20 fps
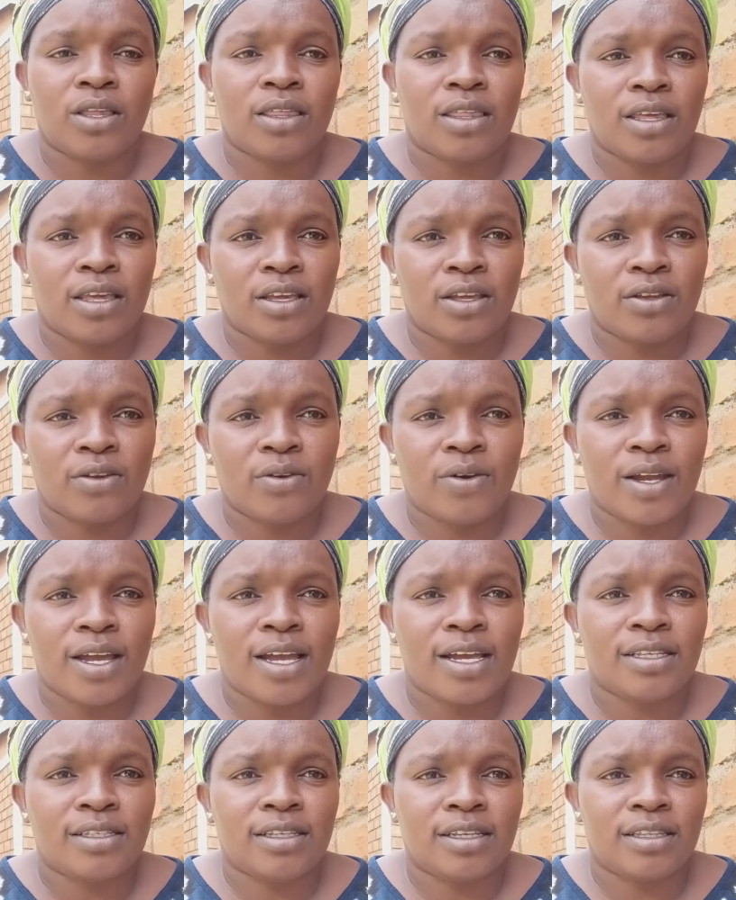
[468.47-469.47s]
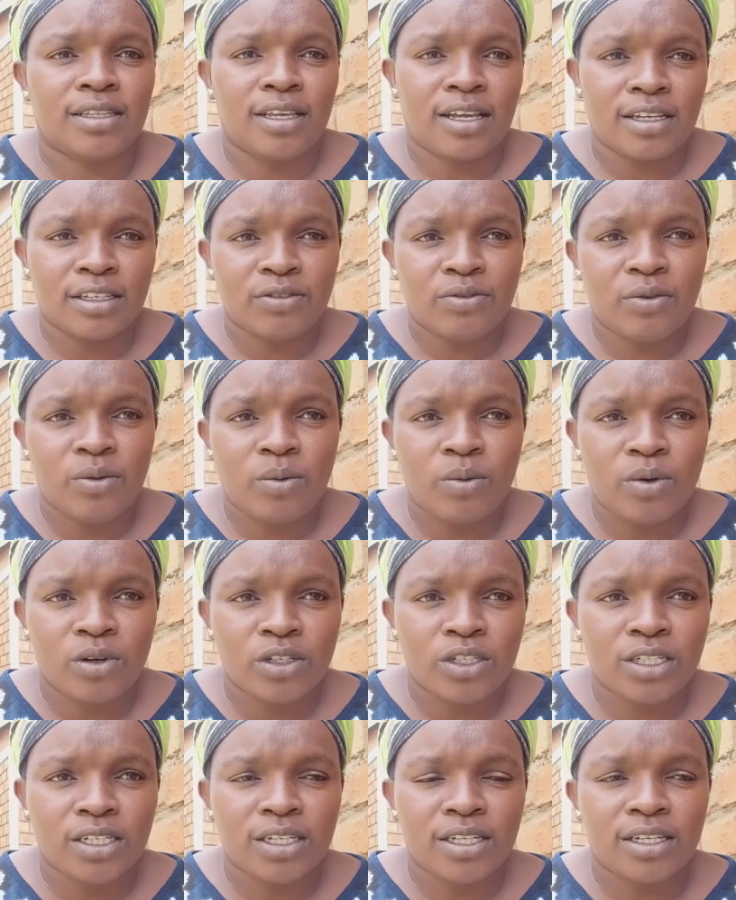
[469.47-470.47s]
Thank you guys and thanks for
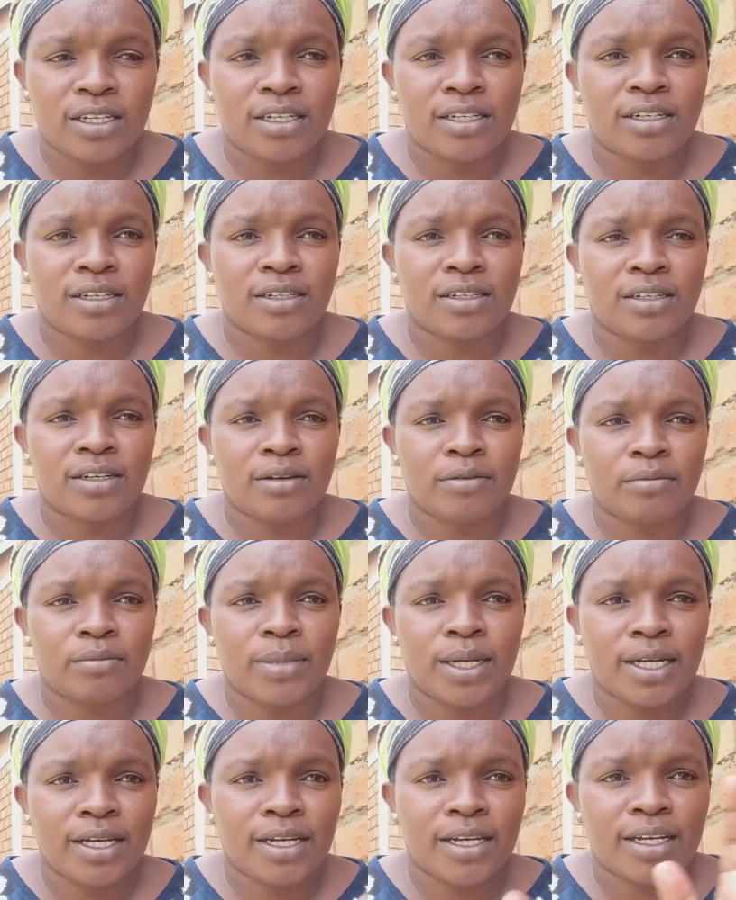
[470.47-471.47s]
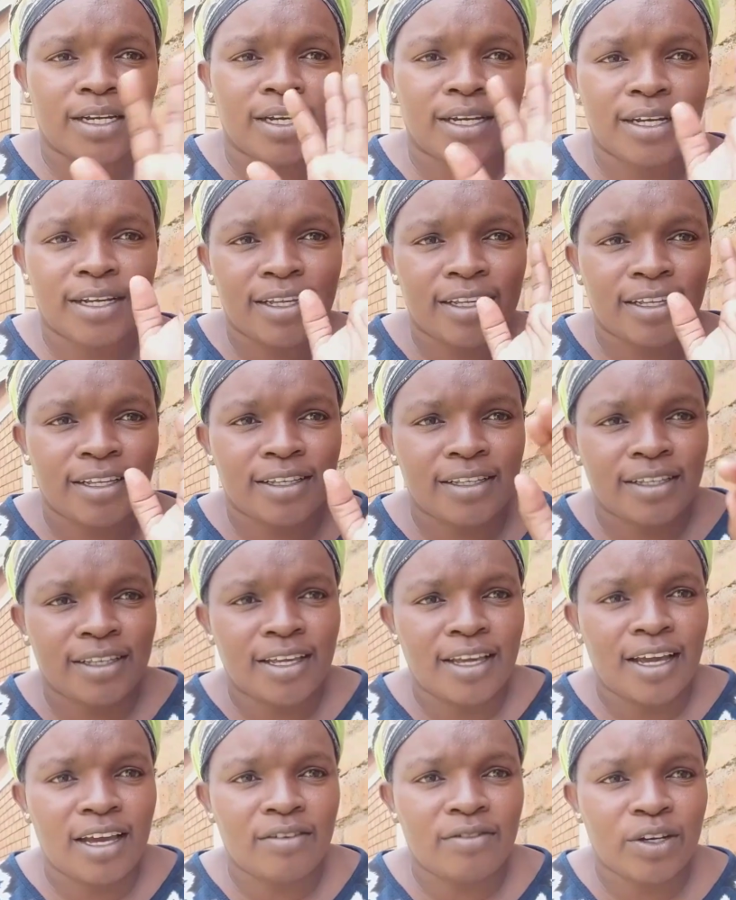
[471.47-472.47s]
watching. Bye.
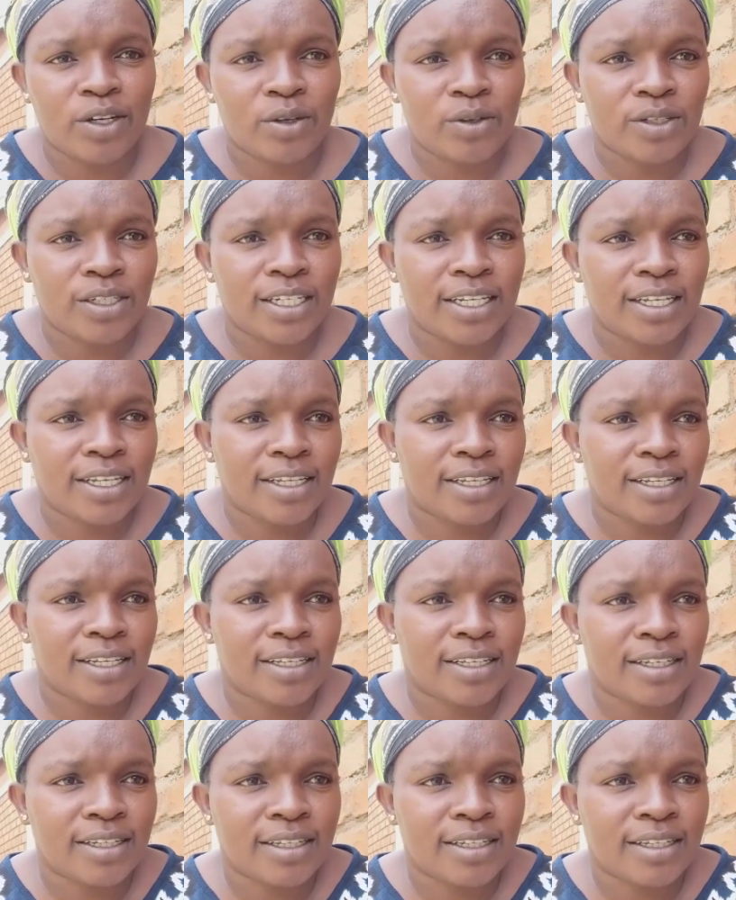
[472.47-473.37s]
Have a good day.